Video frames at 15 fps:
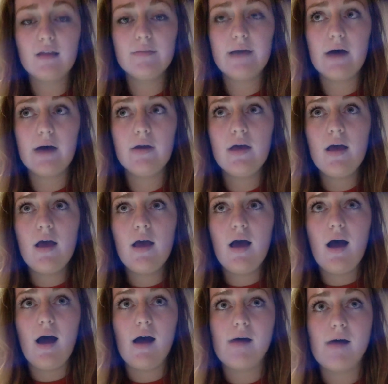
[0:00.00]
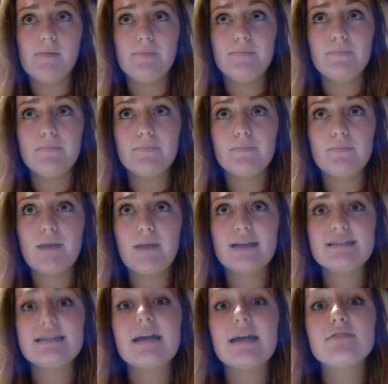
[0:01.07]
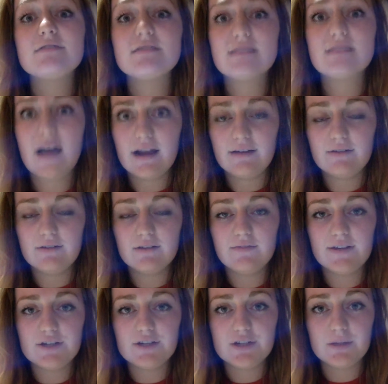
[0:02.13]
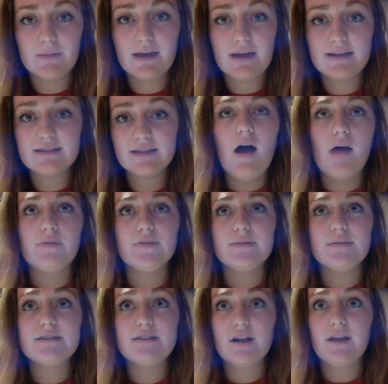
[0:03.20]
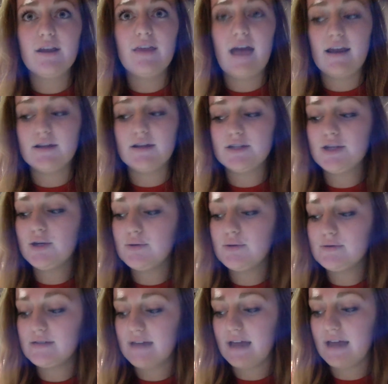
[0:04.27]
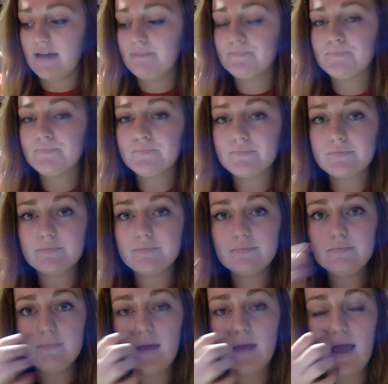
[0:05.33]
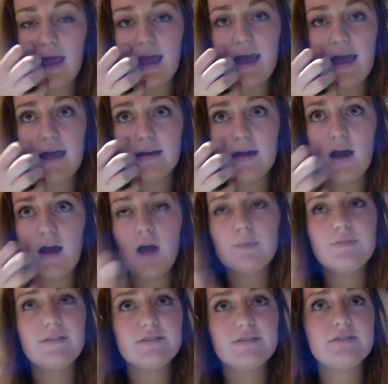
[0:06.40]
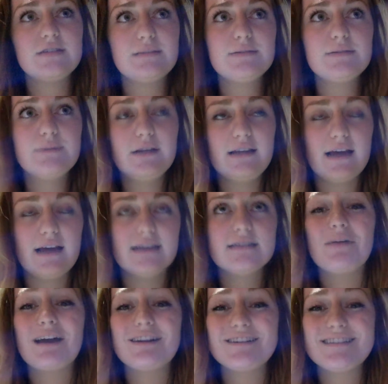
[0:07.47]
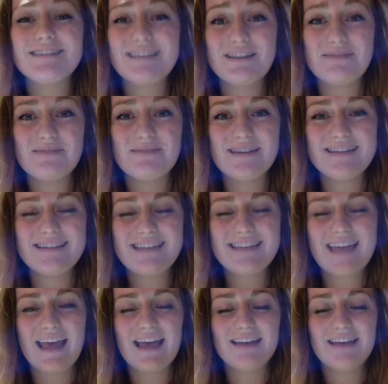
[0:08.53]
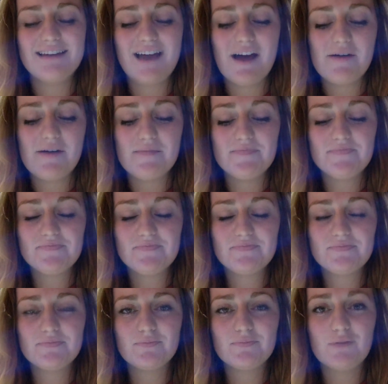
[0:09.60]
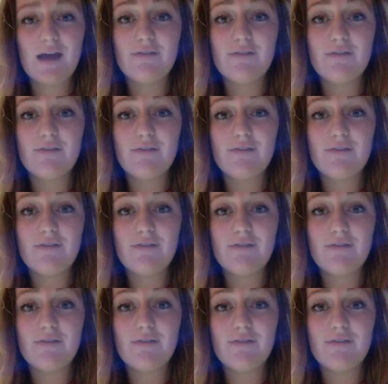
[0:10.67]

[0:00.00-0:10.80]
about medicine outside of conventional medicine. So we started that on Tuesday, and our professor seems pretty nice. We got our syllabus, and we